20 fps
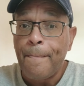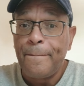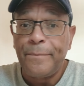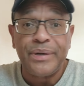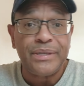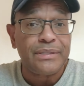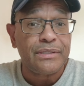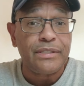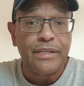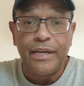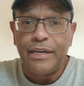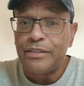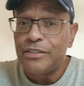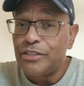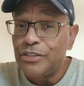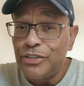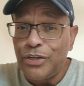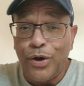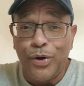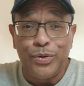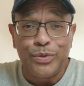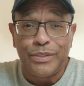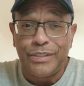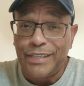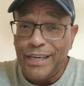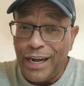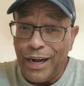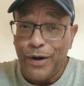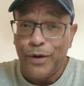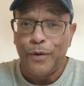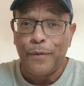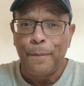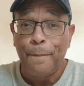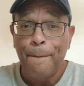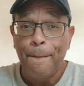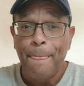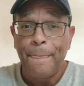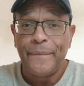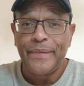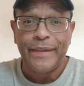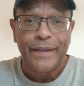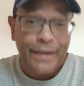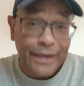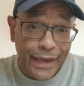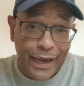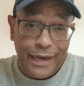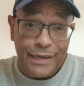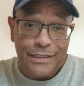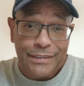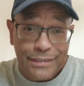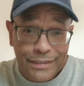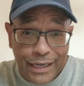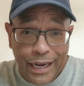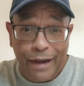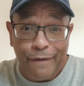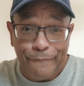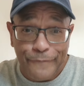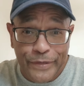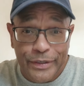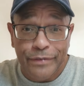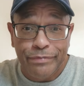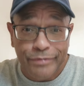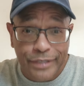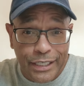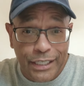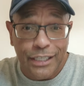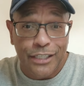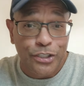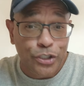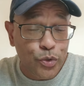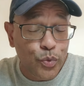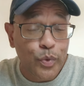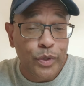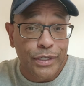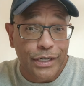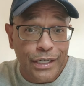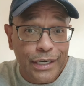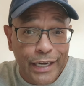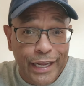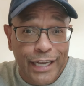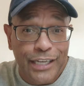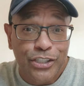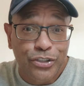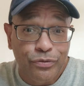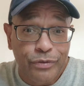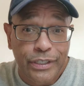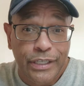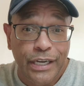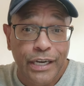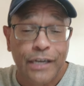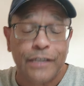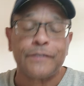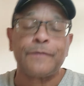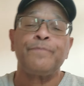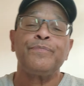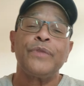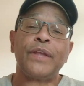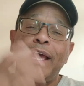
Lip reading: But there's no doubt the cat is top 15 two of the last 3 years.